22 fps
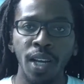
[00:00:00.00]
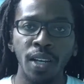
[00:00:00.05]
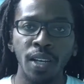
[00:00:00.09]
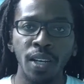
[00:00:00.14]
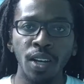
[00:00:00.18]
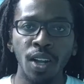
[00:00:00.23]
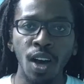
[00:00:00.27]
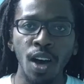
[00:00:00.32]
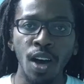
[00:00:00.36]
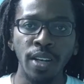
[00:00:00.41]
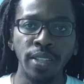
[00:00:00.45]

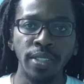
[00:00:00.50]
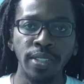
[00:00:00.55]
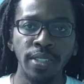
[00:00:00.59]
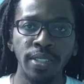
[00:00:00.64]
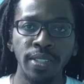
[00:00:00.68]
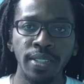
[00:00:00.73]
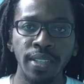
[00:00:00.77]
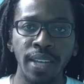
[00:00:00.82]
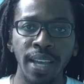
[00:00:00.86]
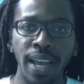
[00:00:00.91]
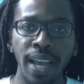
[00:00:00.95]

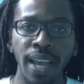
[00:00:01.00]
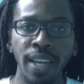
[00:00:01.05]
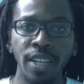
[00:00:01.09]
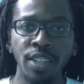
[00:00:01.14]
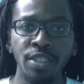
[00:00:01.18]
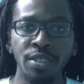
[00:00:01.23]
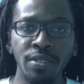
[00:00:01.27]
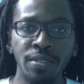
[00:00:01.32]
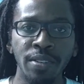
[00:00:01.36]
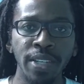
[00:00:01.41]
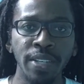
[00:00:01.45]
Loss
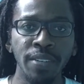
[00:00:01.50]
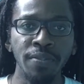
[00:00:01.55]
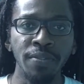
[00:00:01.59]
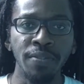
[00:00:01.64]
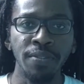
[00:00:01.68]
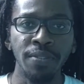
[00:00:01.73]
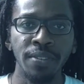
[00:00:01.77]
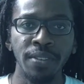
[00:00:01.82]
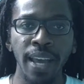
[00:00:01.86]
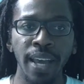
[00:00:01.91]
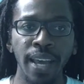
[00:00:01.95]
and grief
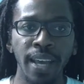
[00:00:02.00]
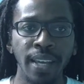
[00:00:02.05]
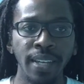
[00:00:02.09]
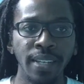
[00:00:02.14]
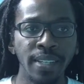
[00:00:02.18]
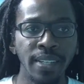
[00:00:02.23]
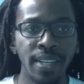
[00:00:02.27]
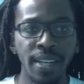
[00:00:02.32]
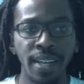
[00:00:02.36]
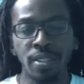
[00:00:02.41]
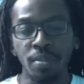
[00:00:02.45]

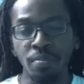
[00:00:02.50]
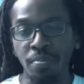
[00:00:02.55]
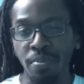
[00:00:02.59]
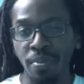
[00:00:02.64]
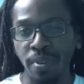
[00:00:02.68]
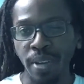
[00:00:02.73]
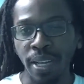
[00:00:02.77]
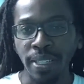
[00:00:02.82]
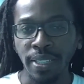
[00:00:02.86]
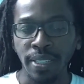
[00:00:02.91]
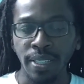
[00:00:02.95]
and
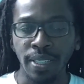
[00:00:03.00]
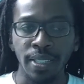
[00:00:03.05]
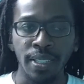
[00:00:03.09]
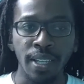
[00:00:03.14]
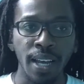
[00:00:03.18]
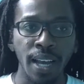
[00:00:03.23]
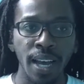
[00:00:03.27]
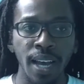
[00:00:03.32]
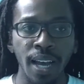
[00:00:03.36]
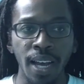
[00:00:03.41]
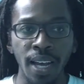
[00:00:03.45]
depression,
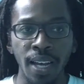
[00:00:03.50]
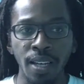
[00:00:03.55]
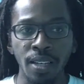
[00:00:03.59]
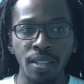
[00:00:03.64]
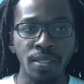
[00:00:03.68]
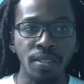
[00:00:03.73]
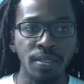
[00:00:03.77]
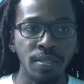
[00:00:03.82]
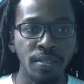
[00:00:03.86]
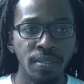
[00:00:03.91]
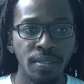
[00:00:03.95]

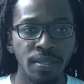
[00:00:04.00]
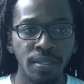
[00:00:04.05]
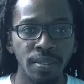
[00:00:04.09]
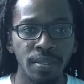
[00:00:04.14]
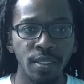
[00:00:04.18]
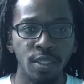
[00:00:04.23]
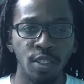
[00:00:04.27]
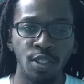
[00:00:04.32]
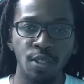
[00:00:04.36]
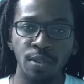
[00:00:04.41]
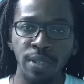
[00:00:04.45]
how
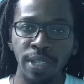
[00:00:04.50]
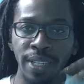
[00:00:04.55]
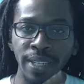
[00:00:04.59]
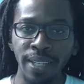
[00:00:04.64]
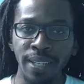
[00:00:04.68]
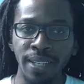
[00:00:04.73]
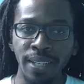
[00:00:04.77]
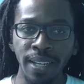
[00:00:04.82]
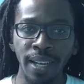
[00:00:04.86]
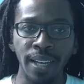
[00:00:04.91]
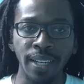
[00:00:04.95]
the three
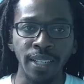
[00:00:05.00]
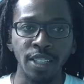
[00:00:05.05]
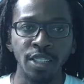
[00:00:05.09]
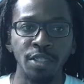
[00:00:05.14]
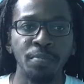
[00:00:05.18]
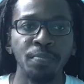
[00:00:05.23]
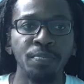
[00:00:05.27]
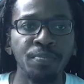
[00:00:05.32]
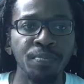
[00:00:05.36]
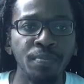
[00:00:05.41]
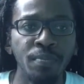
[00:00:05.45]
connect.
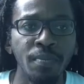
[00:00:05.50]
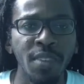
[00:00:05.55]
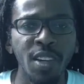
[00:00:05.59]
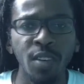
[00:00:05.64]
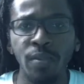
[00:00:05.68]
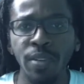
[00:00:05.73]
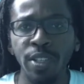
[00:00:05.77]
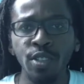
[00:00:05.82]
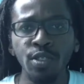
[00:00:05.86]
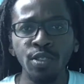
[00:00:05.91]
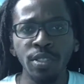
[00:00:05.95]

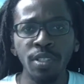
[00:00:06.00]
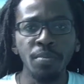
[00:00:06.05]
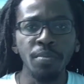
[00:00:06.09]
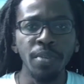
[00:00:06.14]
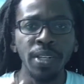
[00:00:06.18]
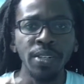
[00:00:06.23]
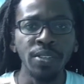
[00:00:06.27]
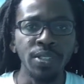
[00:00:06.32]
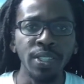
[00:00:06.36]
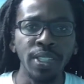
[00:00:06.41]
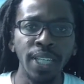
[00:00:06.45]
We use them
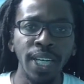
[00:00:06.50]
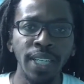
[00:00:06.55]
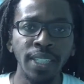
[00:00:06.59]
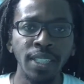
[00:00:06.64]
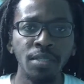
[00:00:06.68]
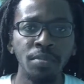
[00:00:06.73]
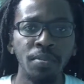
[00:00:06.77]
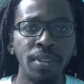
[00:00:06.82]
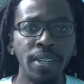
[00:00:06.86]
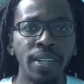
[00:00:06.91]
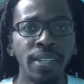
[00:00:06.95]

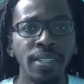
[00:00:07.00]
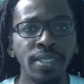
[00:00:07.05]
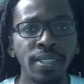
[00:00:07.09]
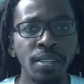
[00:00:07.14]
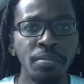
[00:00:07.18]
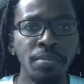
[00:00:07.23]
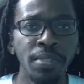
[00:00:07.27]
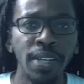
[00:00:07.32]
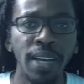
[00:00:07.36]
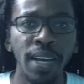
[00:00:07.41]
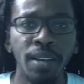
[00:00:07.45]
interchangeably and
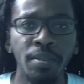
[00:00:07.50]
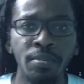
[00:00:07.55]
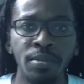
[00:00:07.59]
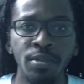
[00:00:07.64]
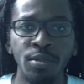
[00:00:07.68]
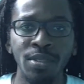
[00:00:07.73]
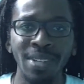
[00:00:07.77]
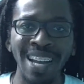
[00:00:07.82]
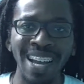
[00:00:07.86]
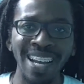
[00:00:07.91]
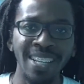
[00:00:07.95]
sometimes
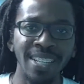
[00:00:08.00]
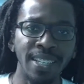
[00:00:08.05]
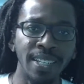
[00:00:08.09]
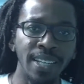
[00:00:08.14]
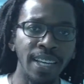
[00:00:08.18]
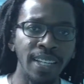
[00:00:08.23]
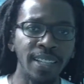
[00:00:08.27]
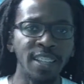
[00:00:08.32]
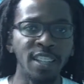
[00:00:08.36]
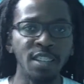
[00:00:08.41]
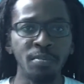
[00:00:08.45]
we kind of
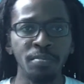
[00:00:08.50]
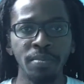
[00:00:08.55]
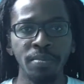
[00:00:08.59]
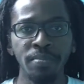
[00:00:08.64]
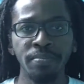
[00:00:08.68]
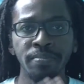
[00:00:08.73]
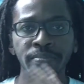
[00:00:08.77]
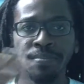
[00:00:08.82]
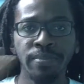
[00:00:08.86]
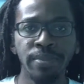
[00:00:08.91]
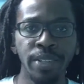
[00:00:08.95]
get them
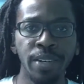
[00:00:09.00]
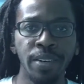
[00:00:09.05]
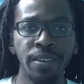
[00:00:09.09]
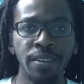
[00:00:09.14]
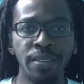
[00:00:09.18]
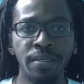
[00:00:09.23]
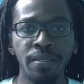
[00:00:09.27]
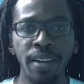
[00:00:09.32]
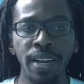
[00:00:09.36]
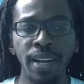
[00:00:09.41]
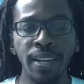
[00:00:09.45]
turned
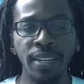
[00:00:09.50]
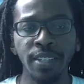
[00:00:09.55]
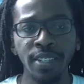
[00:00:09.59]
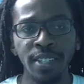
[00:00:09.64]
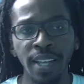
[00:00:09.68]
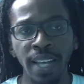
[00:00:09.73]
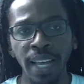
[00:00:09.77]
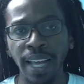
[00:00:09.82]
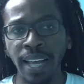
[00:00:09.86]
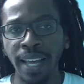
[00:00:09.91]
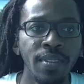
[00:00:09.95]
around.
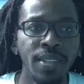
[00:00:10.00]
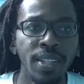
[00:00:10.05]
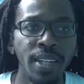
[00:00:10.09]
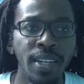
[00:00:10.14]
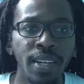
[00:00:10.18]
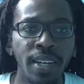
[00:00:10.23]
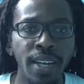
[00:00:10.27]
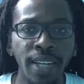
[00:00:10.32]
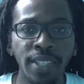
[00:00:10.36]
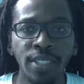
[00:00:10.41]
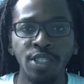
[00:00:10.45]
In
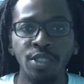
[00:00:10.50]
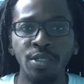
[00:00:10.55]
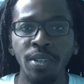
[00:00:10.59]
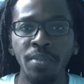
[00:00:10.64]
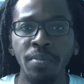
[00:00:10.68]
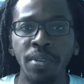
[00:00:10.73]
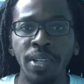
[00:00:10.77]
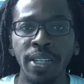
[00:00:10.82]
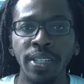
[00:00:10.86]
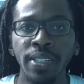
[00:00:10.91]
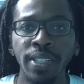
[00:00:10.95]
the next 3
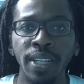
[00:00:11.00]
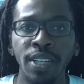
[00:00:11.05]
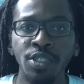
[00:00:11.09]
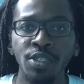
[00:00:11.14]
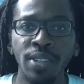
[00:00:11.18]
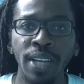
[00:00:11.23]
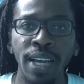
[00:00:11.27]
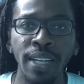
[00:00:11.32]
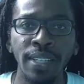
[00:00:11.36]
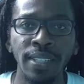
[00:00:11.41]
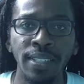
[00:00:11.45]
minutes I'll
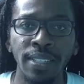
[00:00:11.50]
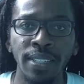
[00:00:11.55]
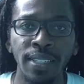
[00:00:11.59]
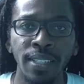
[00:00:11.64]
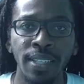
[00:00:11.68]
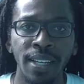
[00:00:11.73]
try to